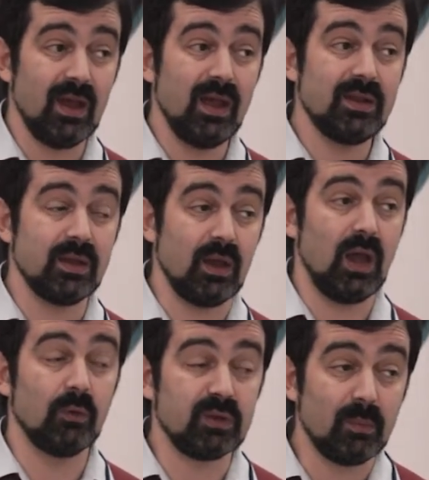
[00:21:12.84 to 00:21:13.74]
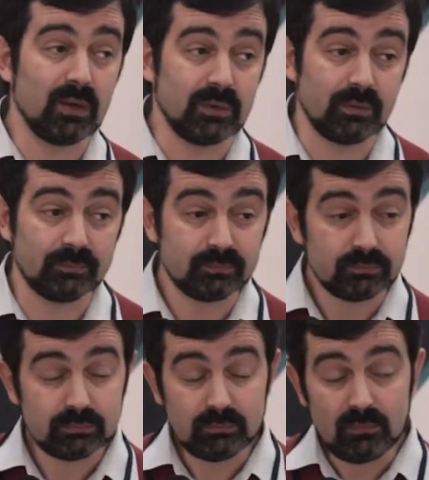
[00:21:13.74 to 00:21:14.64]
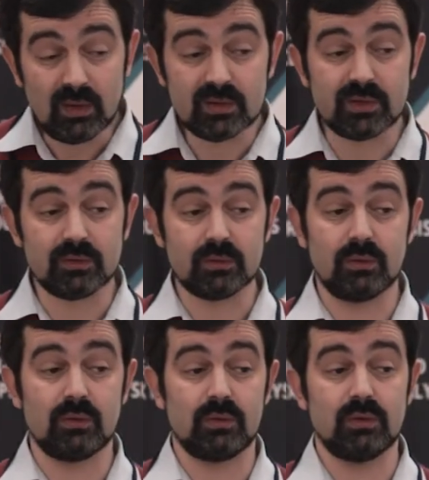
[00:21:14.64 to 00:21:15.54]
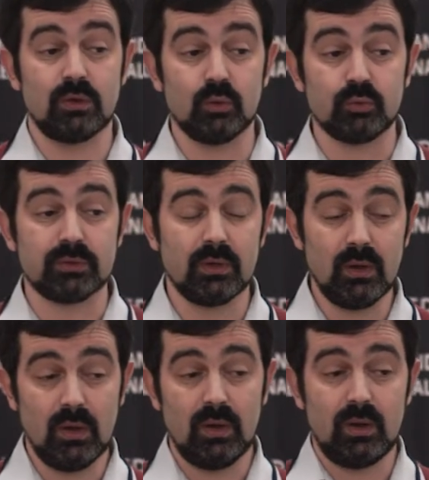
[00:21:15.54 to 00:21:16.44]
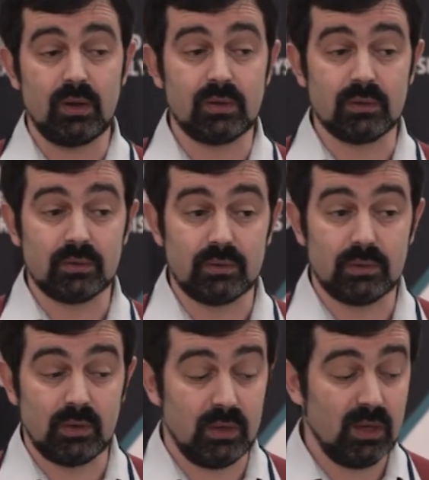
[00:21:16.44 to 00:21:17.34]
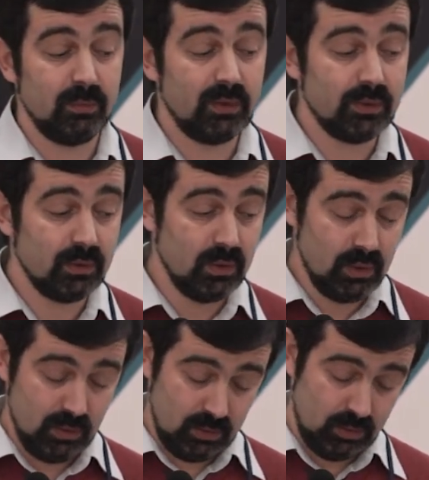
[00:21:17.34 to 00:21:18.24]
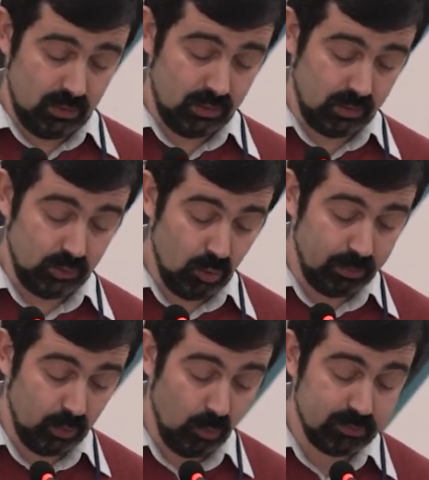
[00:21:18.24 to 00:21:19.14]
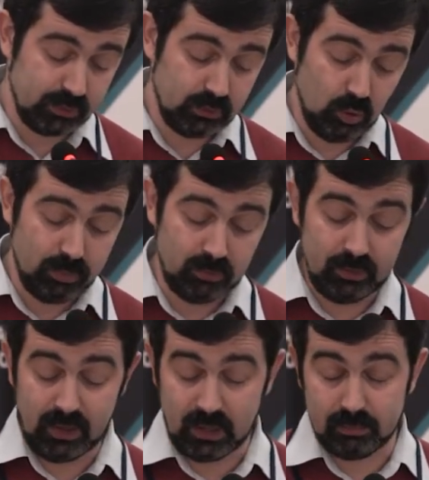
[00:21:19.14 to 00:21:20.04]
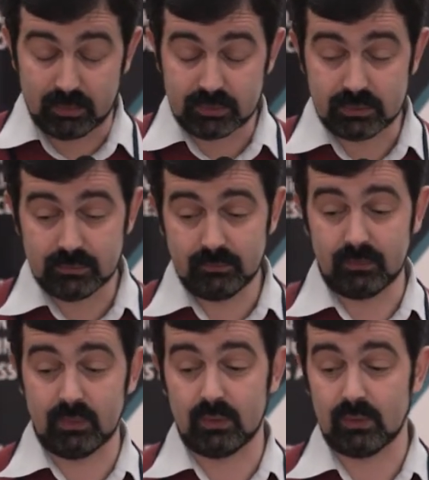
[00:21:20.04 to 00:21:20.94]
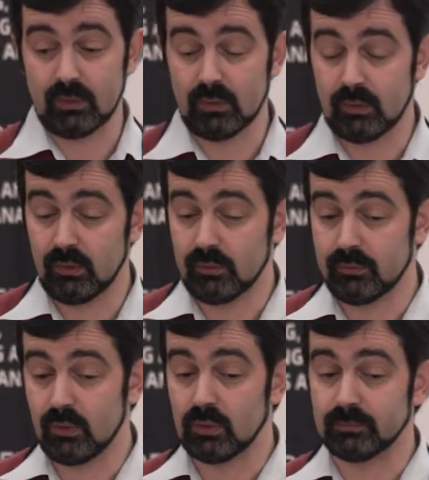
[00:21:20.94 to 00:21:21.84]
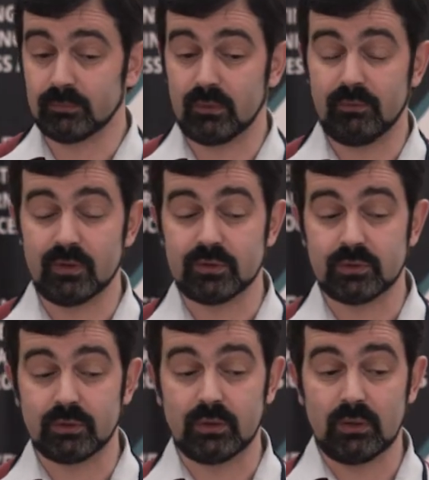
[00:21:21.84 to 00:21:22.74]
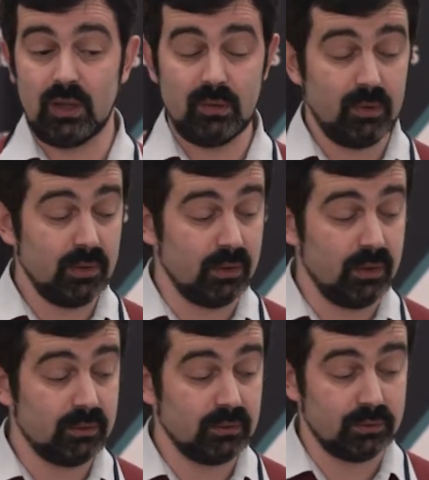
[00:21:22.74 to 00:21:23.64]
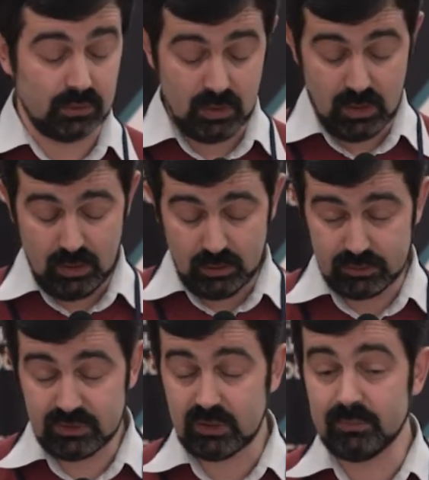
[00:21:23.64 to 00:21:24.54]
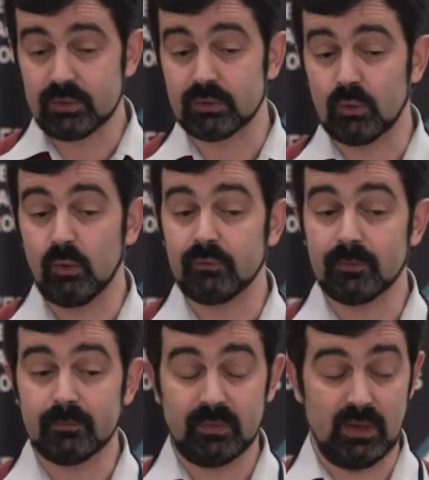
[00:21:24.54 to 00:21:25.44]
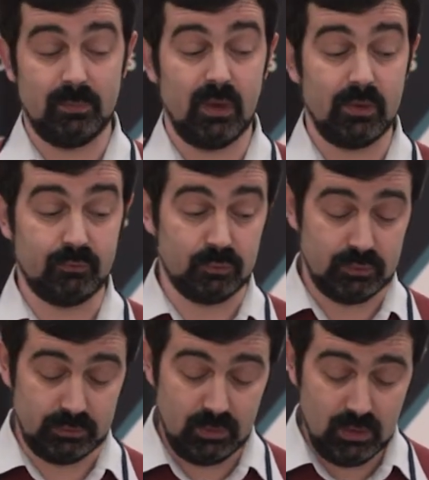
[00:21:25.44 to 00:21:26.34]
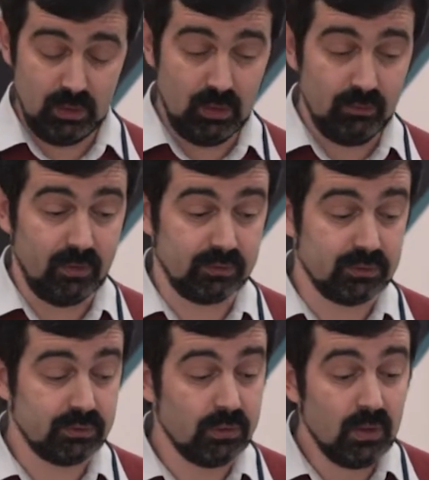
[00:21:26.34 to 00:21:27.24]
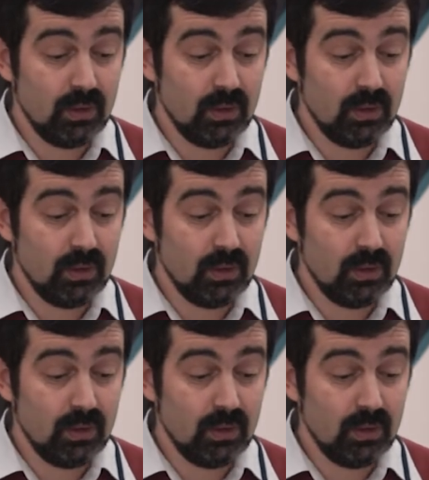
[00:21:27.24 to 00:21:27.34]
any automata that includes in library, global object, global variables for functioning library, and description of API functions.